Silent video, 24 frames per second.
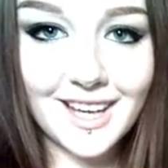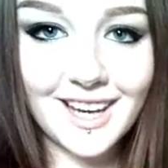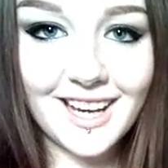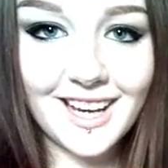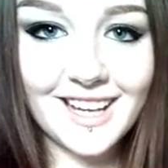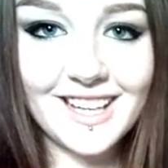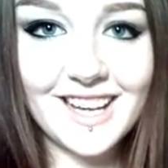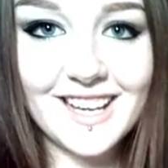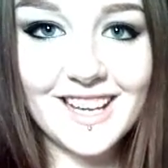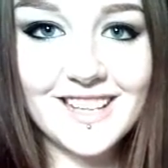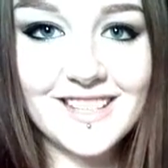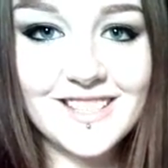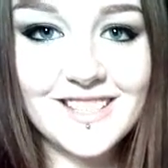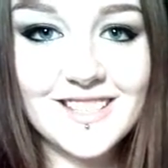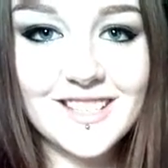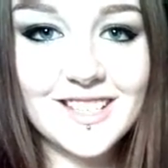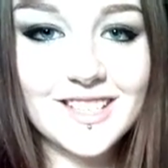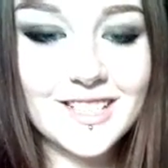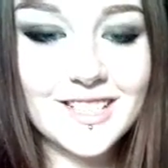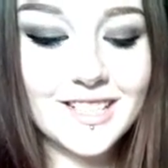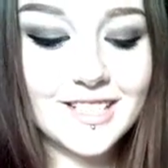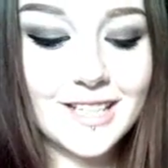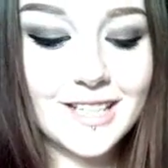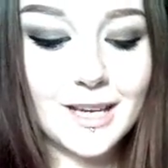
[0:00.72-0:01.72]
Hi guys, so
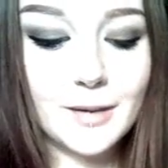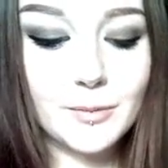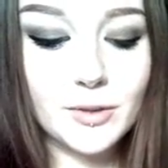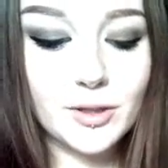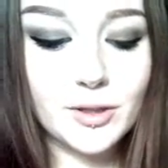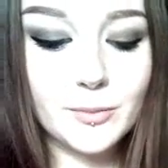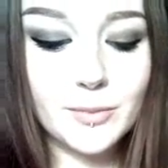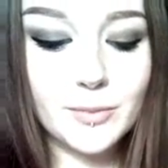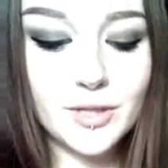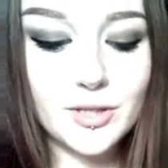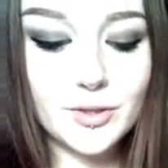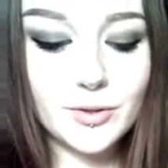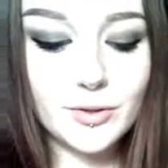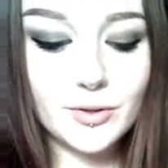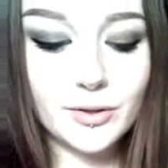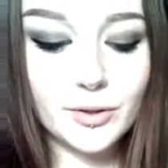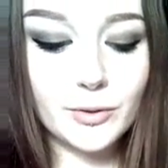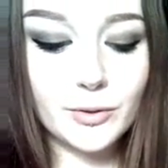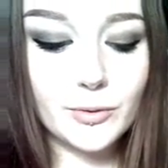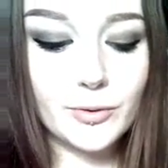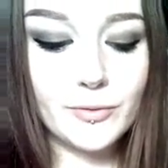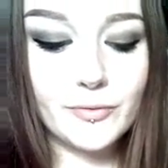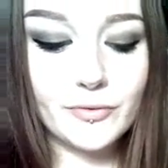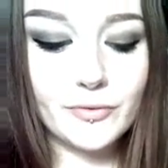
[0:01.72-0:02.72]
today I'm going to be doing
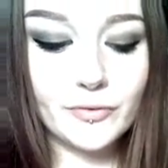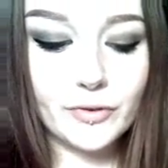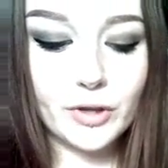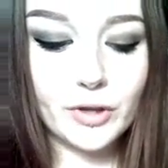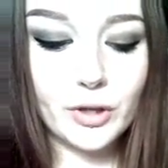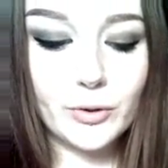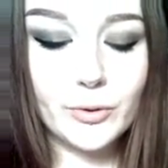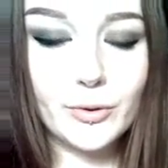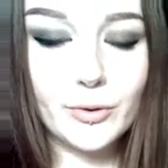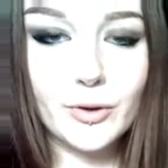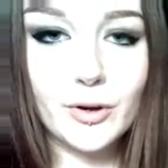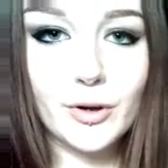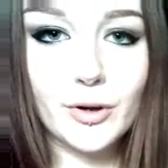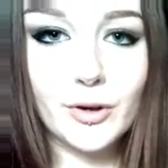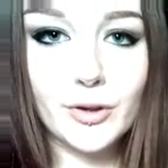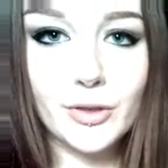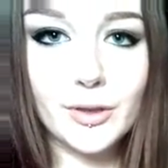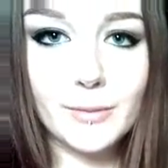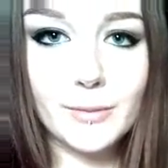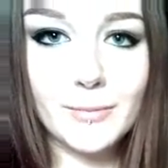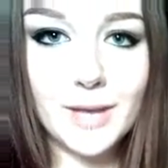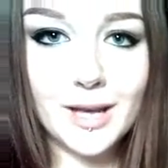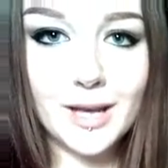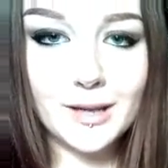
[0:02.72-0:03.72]
a review on
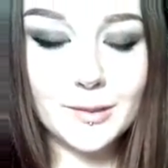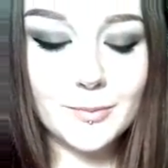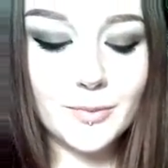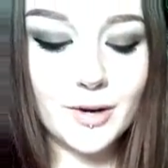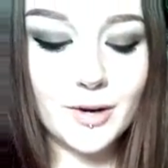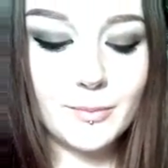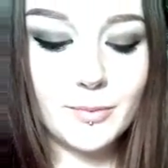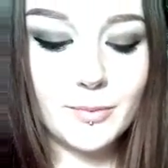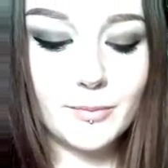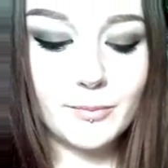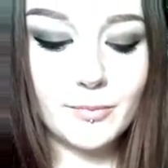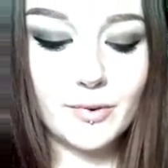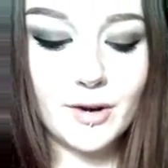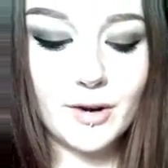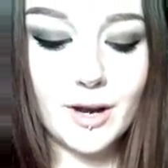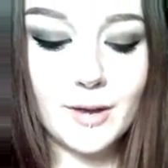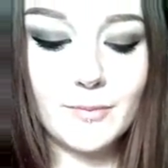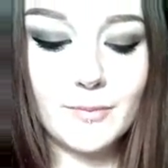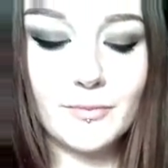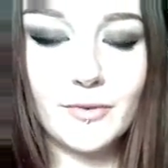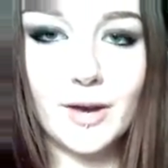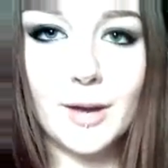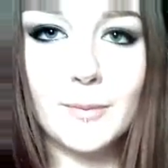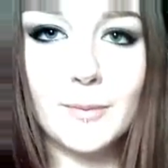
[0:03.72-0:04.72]
the MAC Prep and
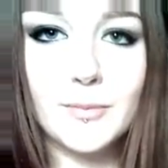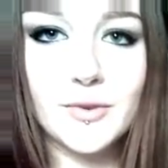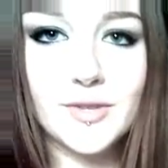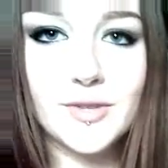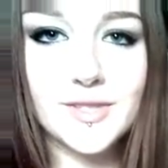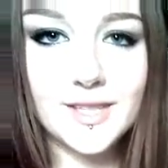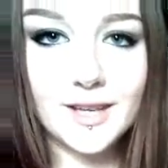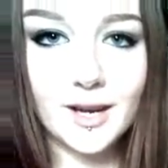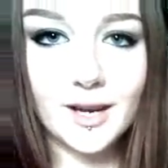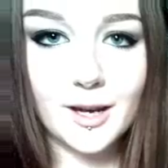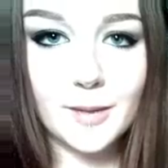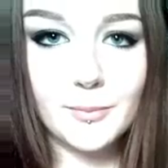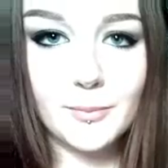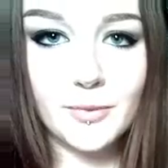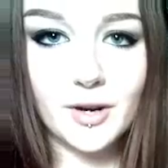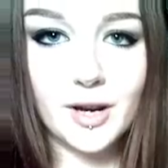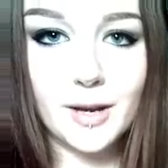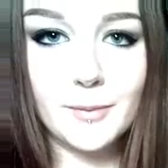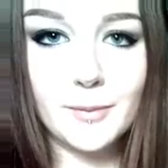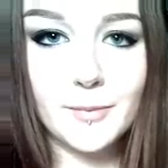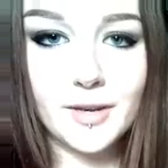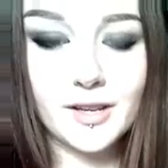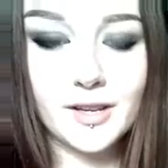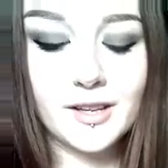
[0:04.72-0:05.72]
Prime Vibrancy Eye
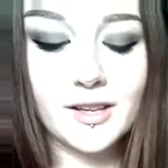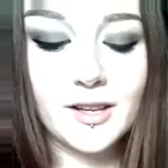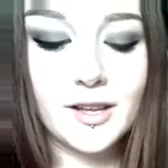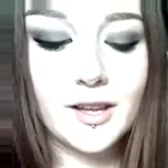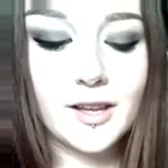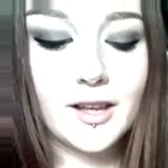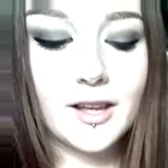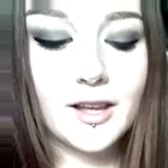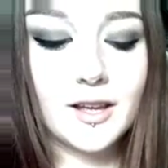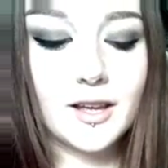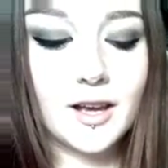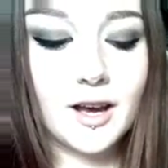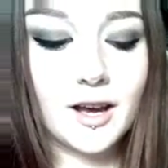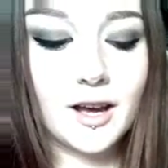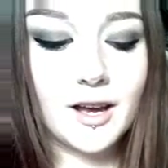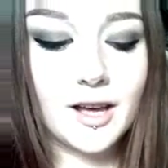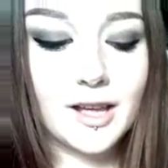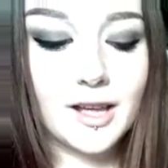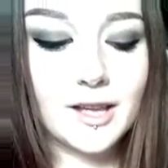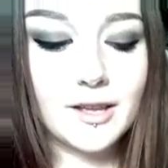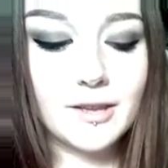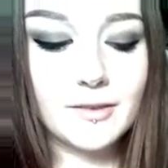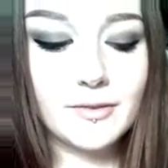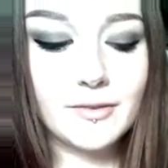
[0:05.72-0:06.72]
Primer.
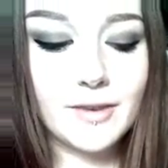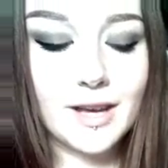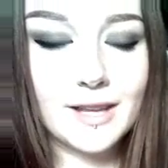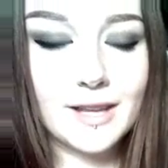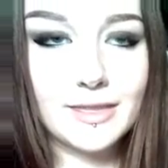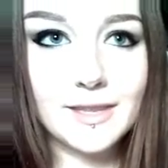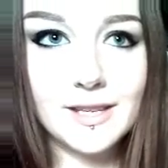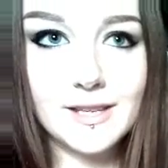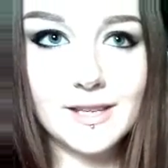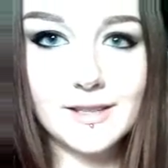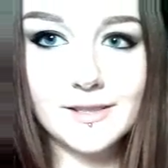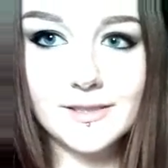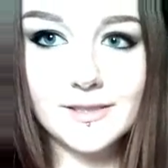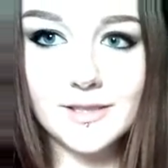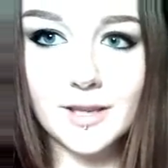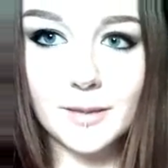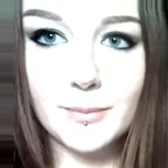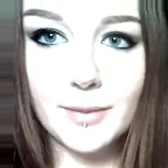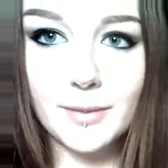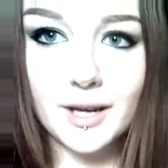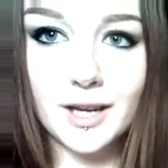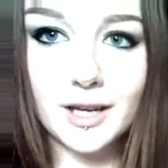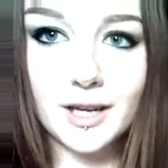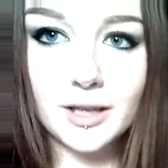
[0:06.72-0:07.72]
I've had this
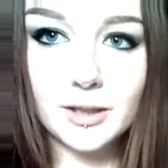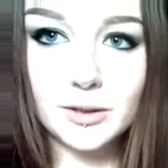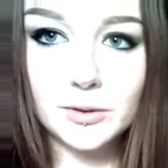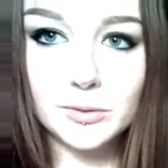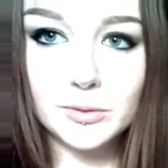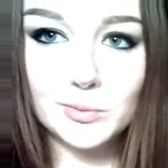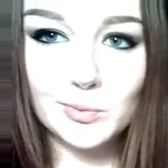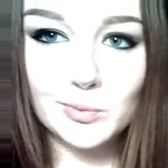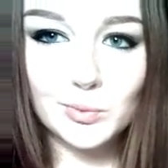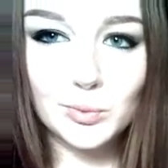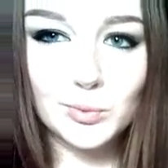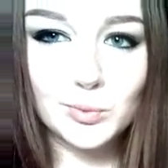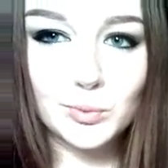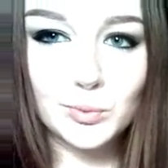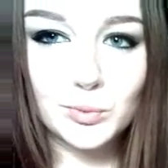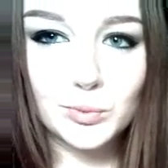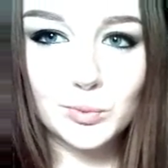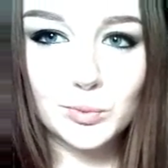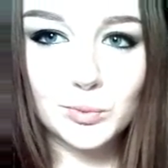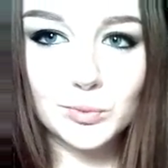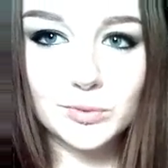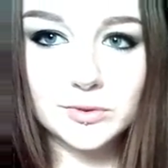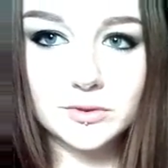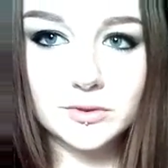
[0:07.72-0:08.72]
about,
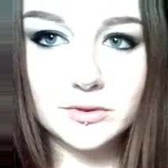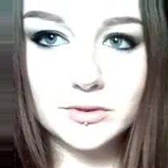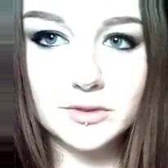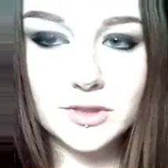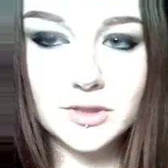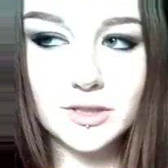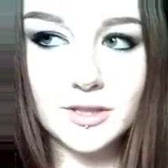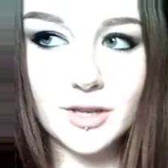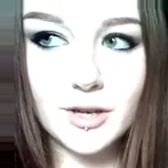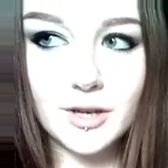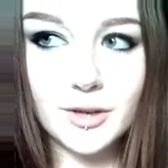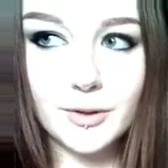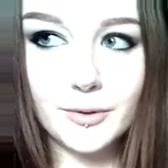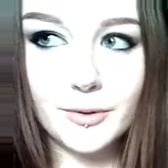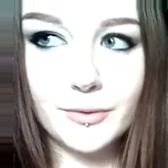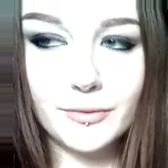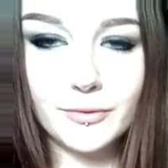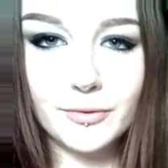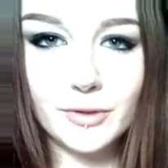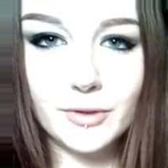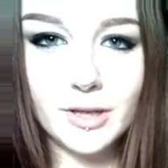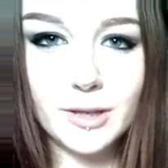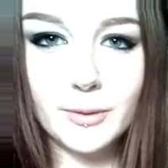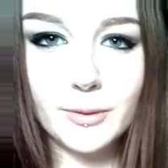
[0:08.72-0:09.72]

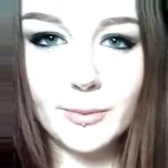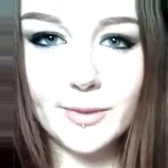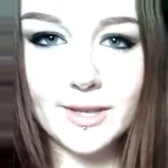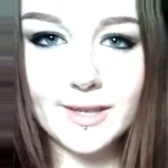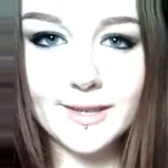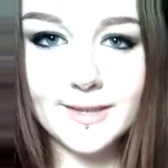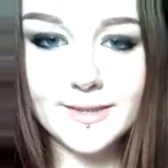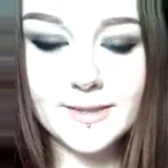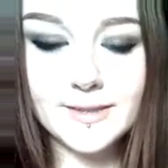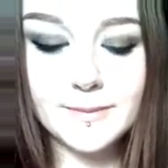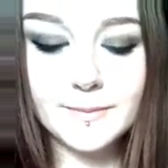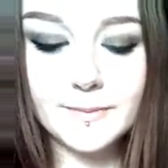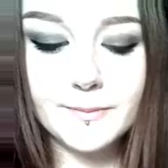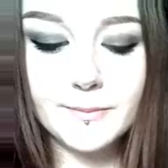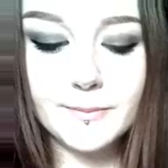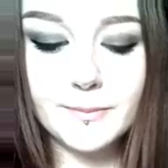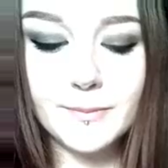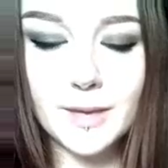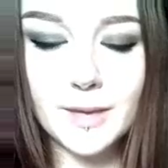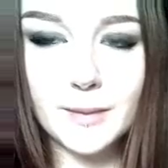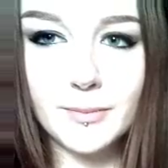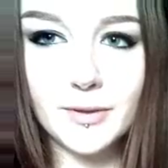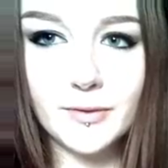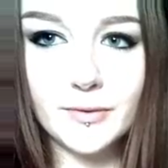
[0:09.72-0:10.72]
3 weeks,
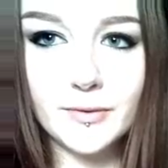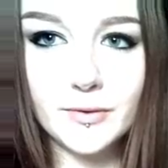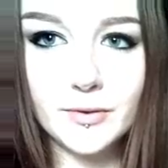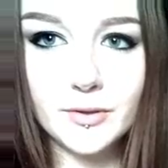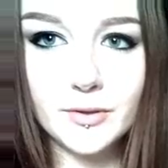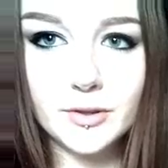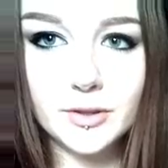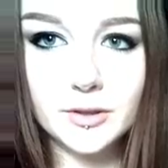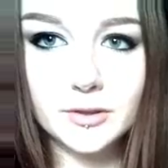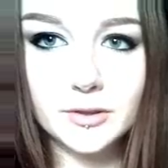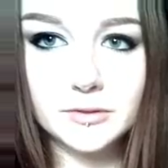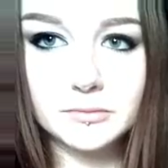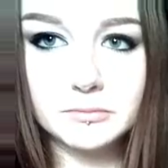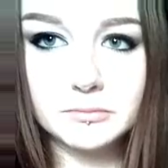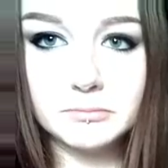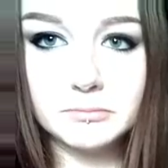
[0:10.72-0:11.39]
maybe 4,